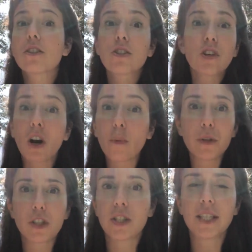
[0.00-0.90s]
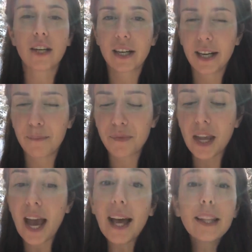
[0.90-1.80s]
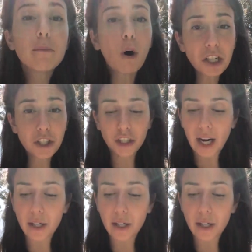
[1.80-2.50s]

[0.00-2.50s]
let's start with just dairy and like monitor